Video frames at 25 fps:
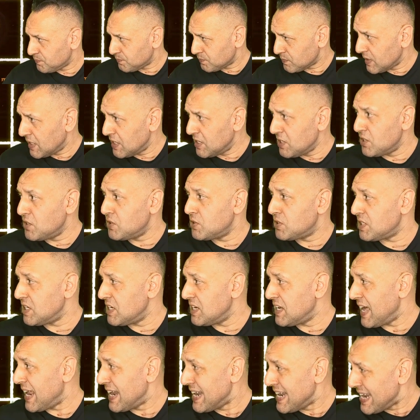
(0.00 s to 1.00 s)
Here you see
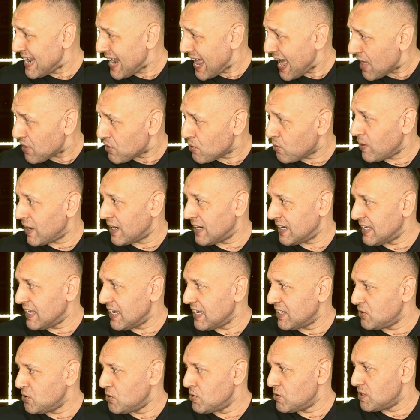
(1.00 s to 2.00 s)
another one,
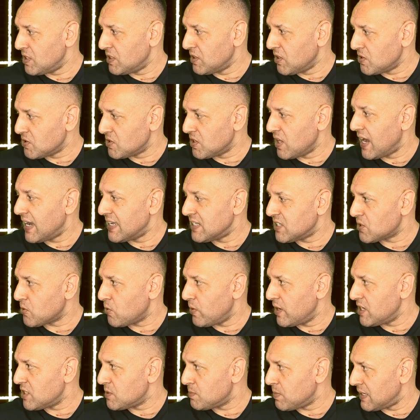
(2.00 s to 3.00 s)
again, using those 9
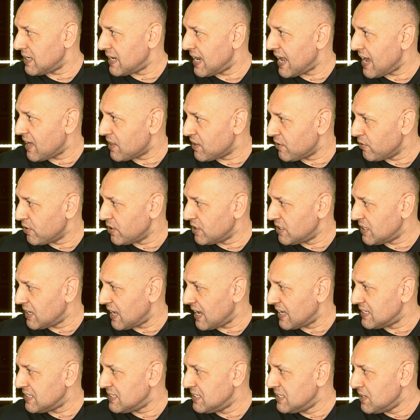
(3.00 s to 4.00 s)
squares, but now they're in
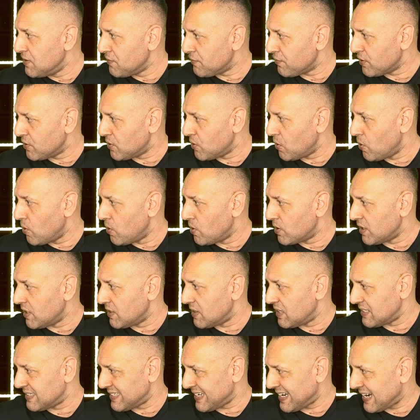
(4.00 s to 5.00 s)
a different order.
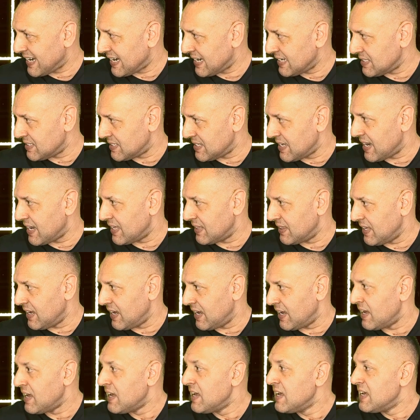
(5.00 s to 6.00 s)
The ta is down
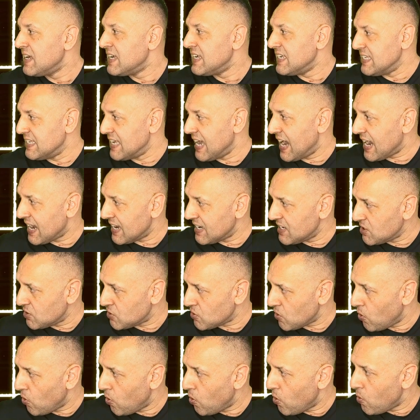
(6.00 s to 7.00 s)
there. Ya is
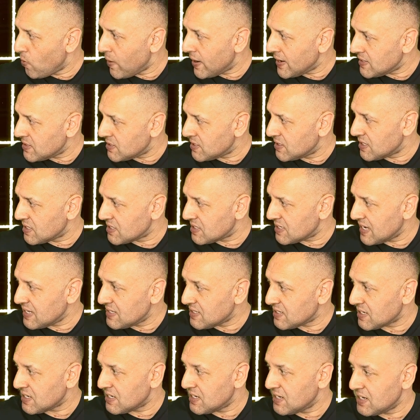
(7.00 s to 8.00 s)
always in the
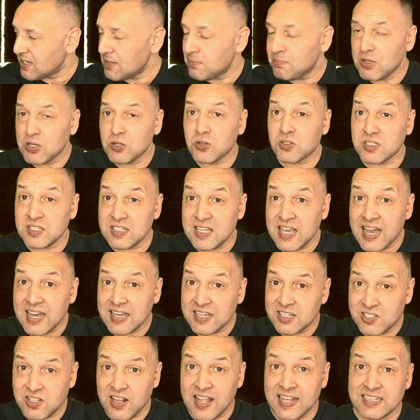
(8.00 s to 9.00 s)
center here because ya
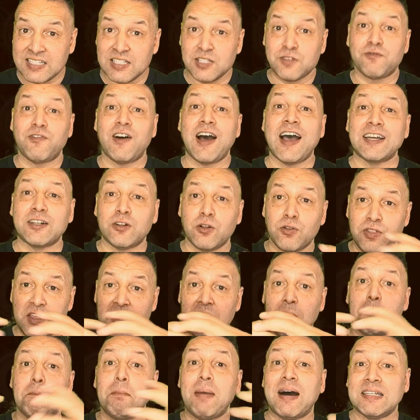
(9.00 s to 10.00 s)
is like this final
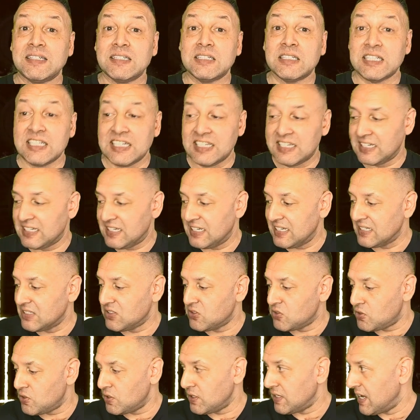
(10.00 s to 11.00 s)
thing bundling it in
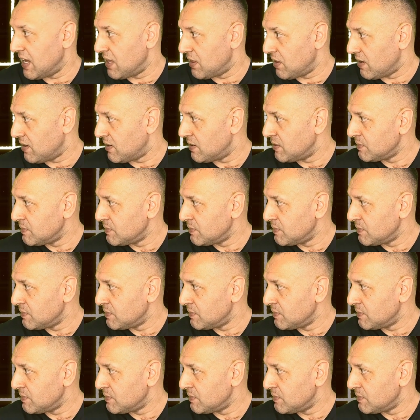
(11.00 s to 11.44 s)
together.